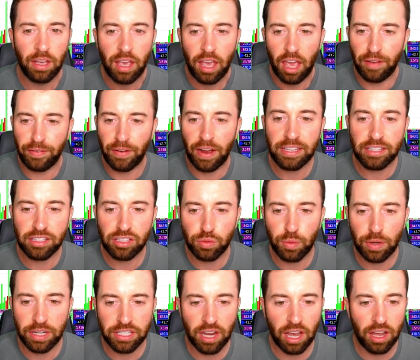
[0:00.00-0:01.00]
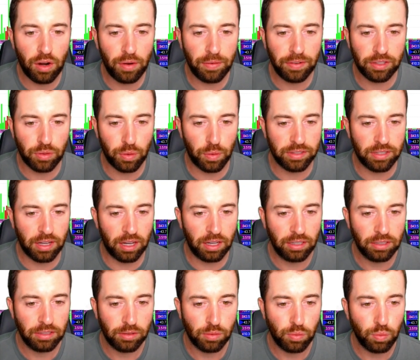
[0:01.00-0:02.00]
If I switch on over towards a
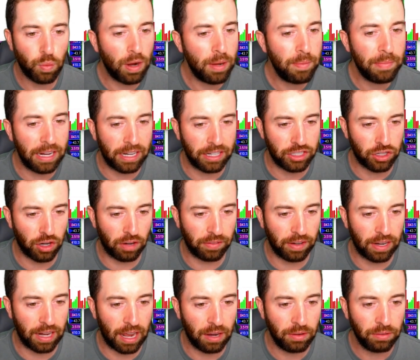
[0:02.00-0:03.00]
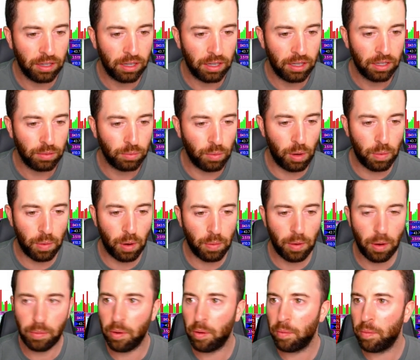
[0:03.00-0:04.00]
1-minute chart right now,
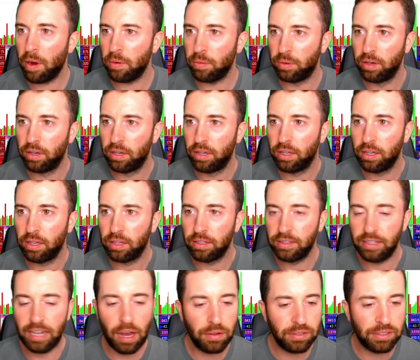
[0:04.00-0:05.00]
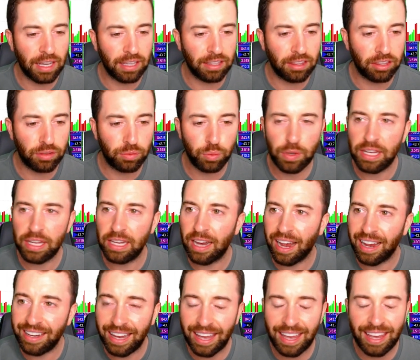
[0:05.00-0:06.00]
whoa. Now it's at
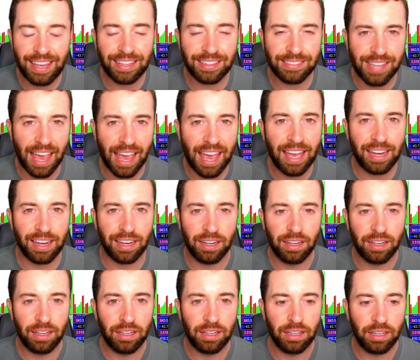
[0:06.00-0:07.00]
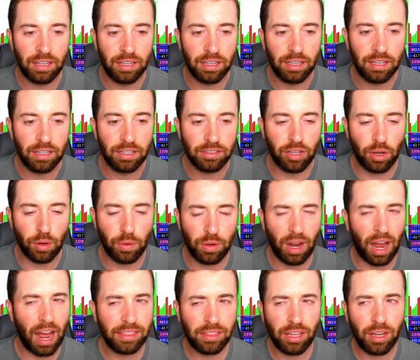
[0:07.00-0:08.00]
398.10. So
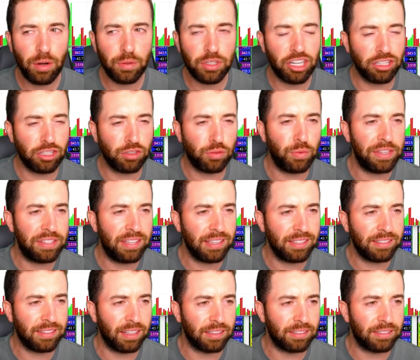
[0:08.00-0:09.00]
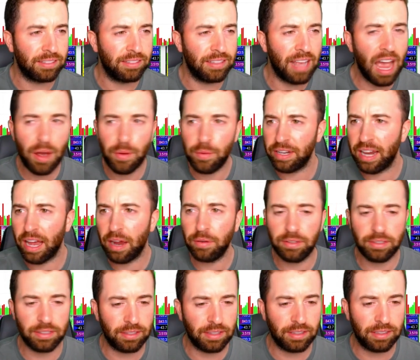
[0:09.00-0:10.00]
I thought it was just resistance. Now
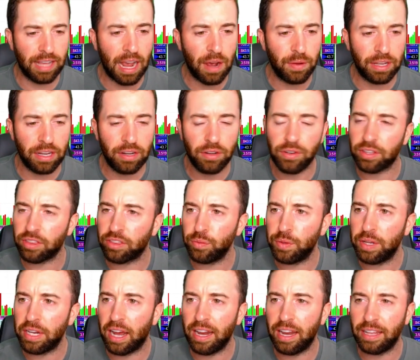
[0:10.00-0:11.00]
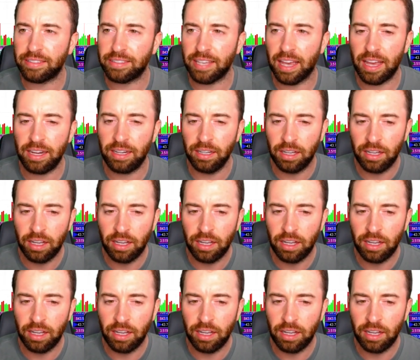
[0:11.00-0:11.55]
it's down here to 398.10.